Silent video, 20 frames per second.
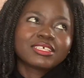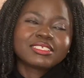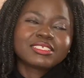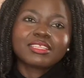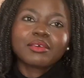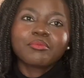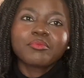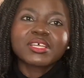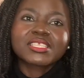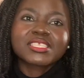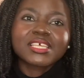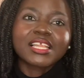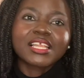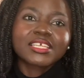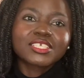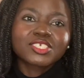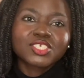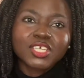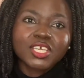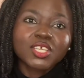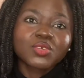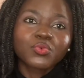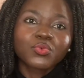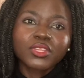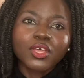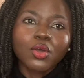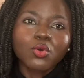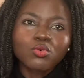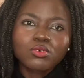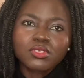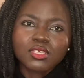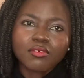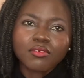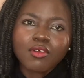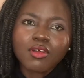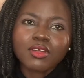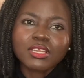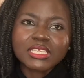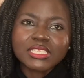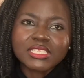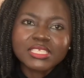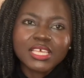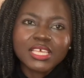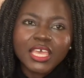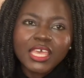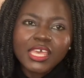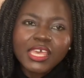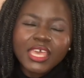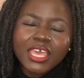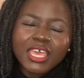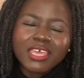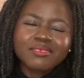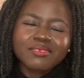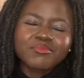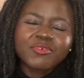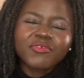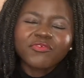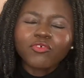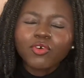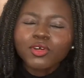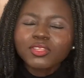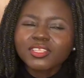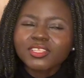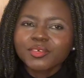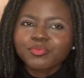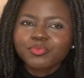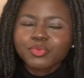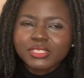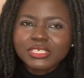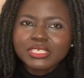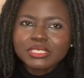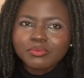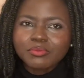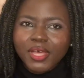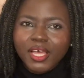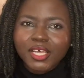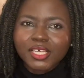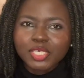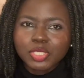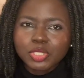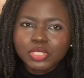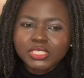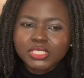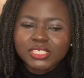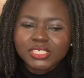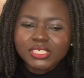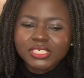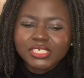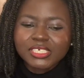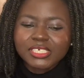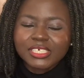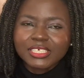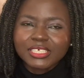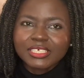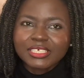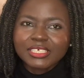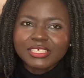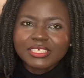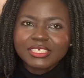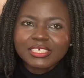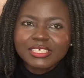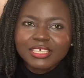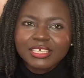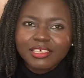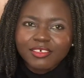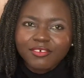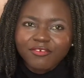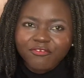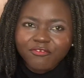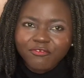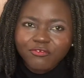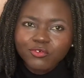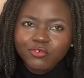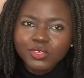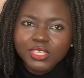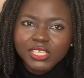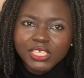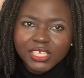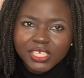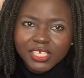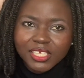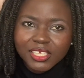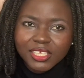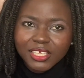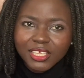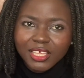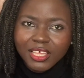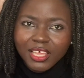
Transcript: the metallic chain with the hooks around it. And before the policeman could fully